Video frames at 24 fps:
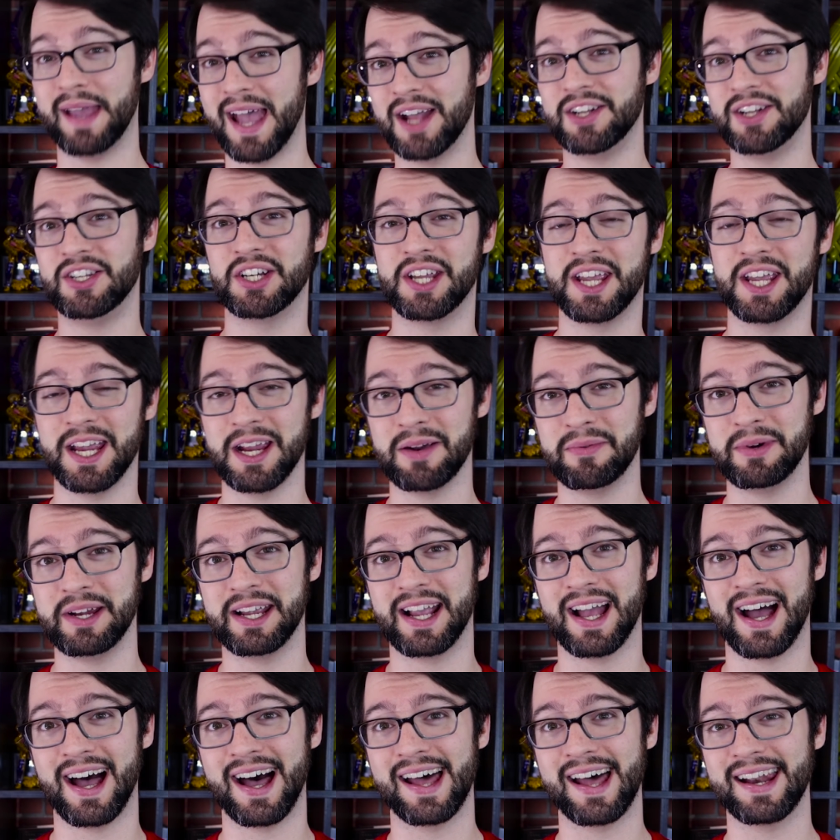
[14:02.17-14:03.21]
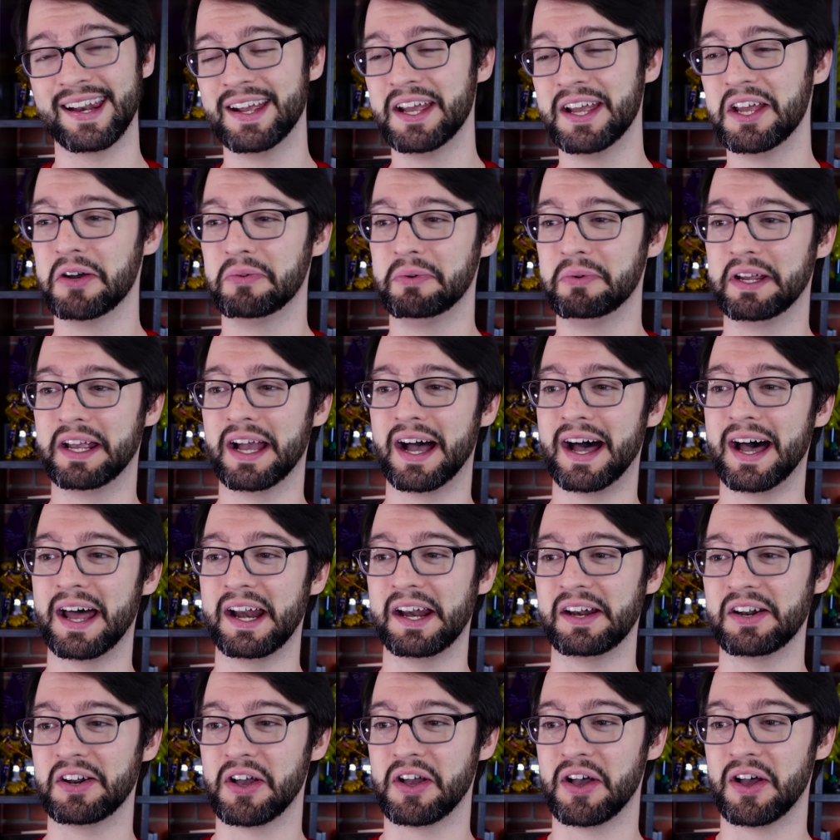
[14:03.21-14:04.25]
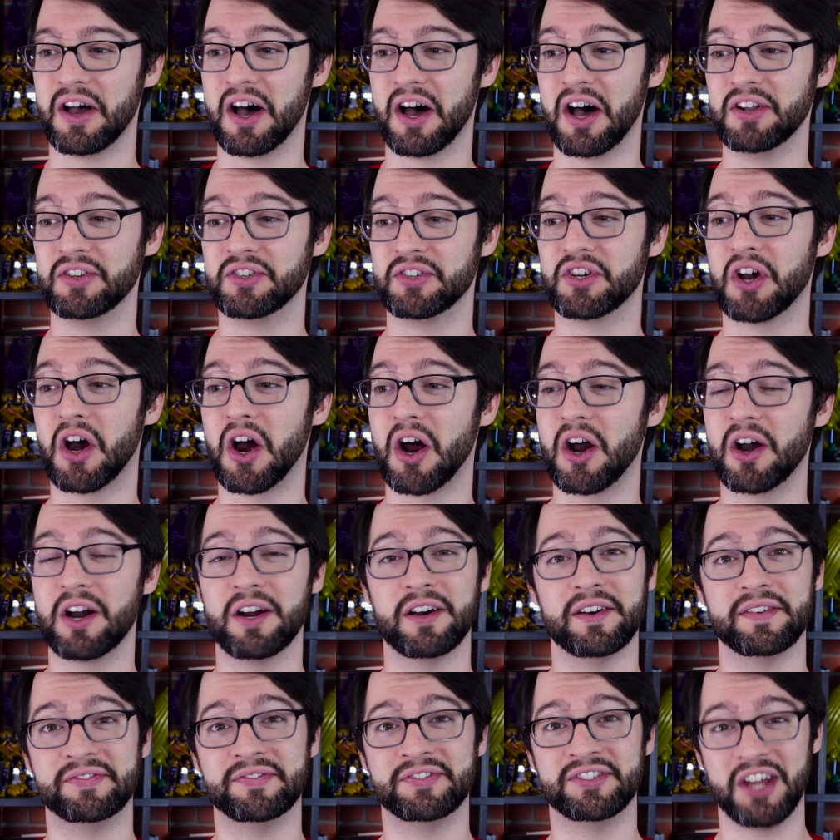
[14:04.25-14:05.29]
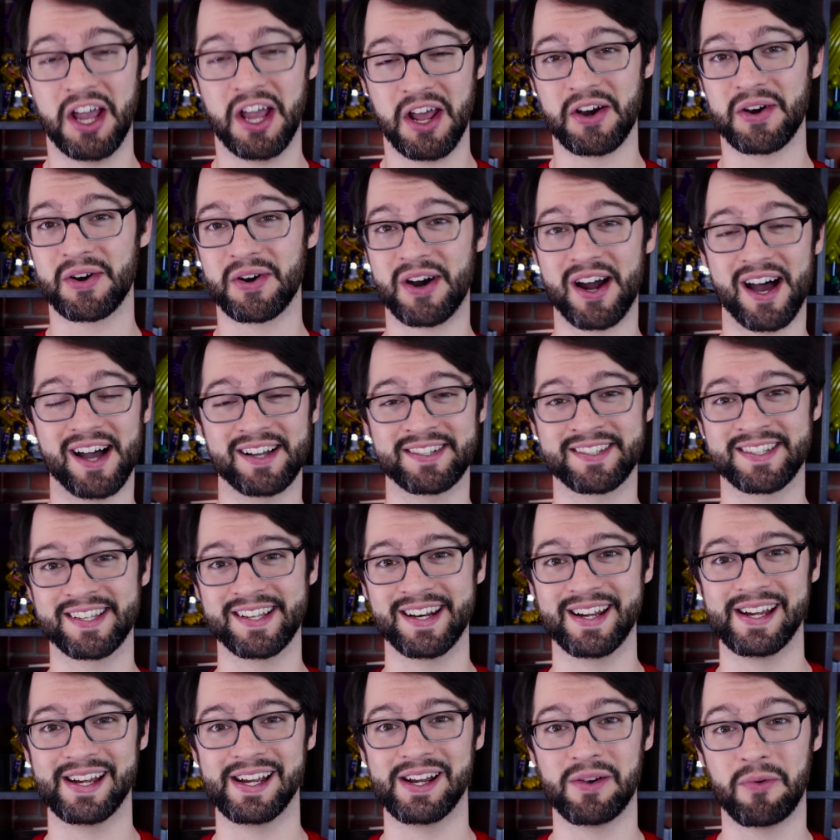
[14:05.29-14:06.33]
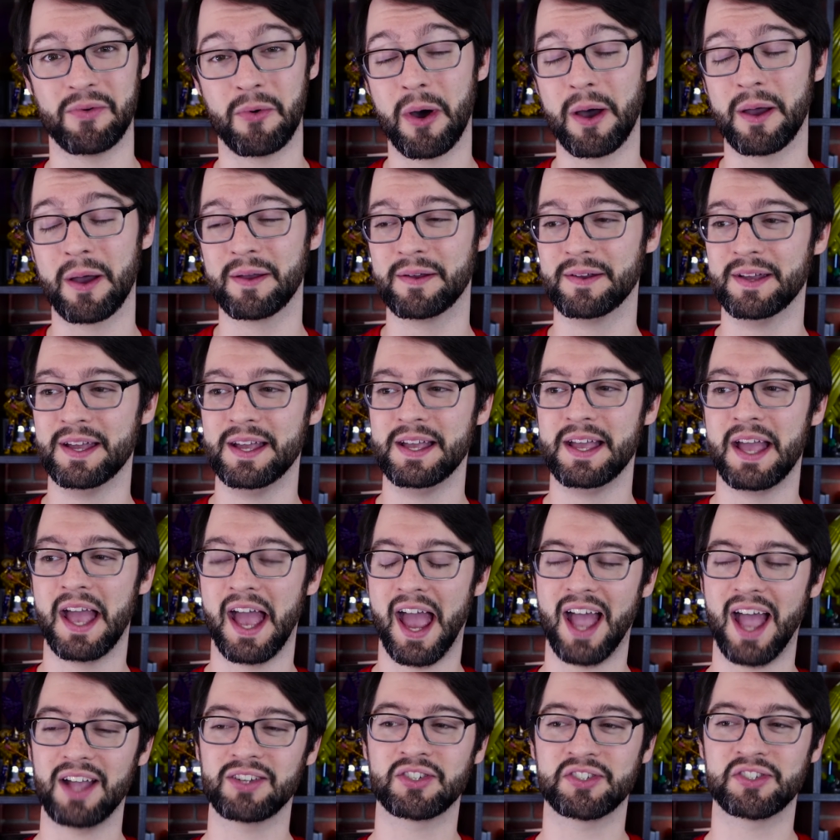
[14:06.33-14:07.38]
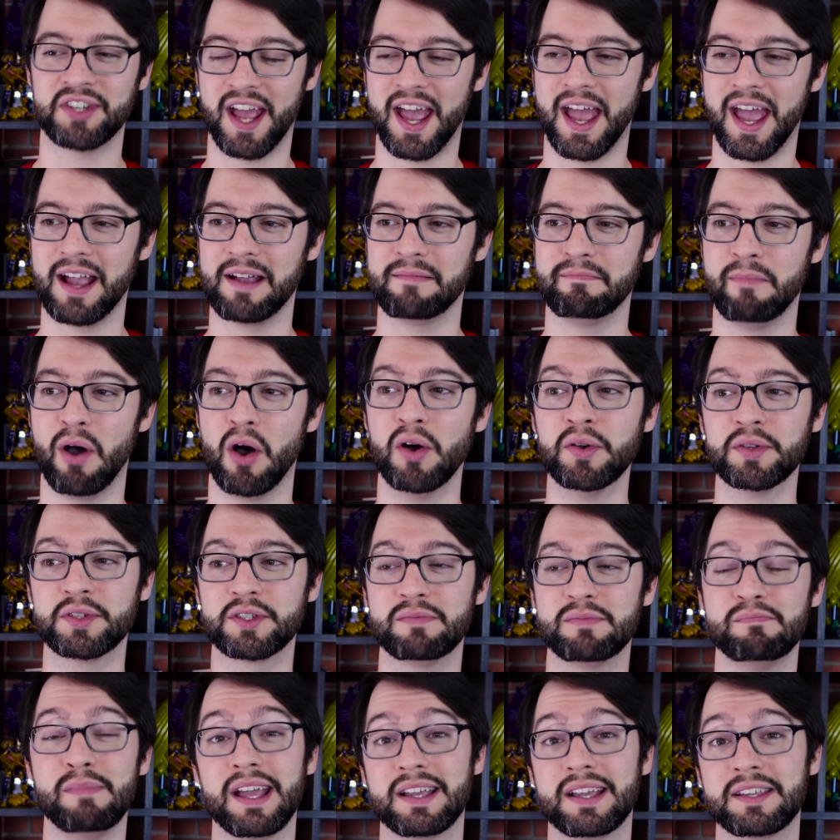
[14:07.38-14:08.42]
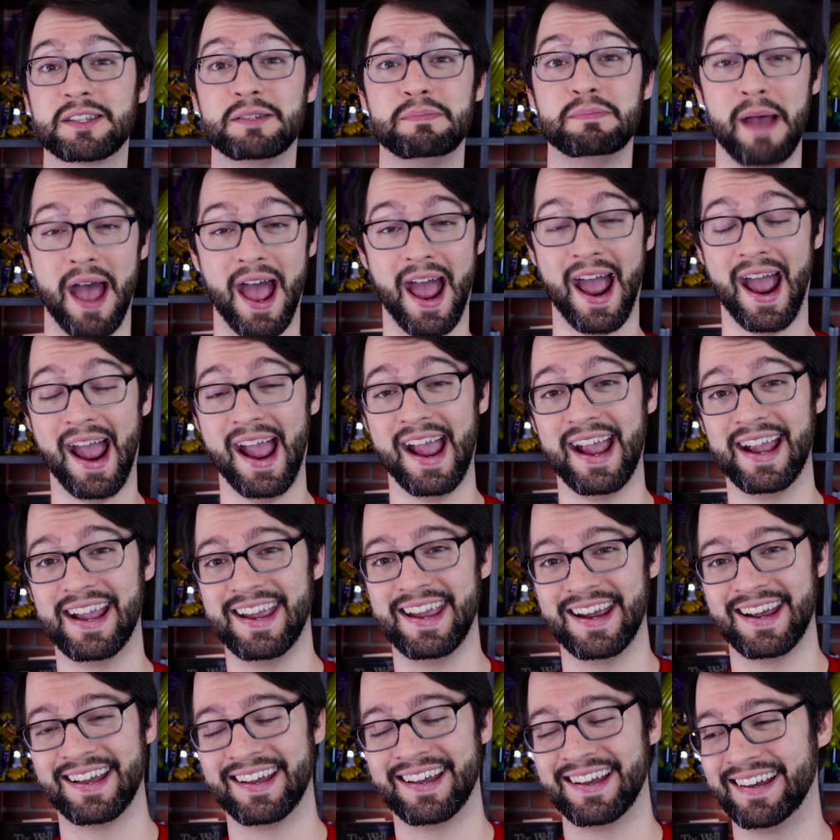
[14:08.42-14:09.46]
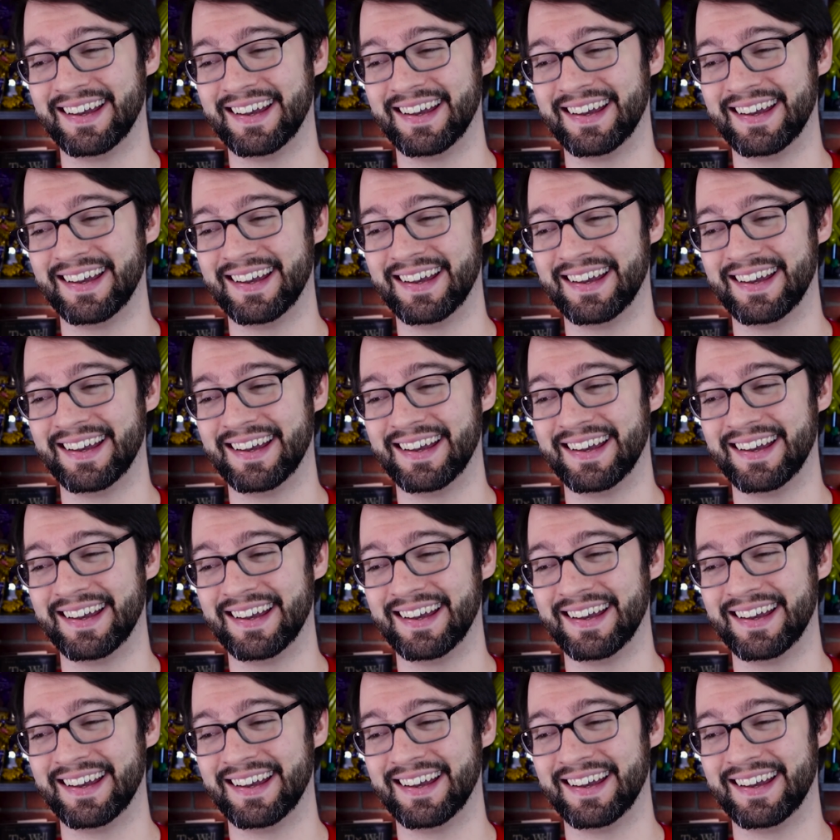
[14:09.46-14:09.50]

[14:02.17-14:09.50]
magikey we got, we got a jar of generosity. What hashtag most mixed bag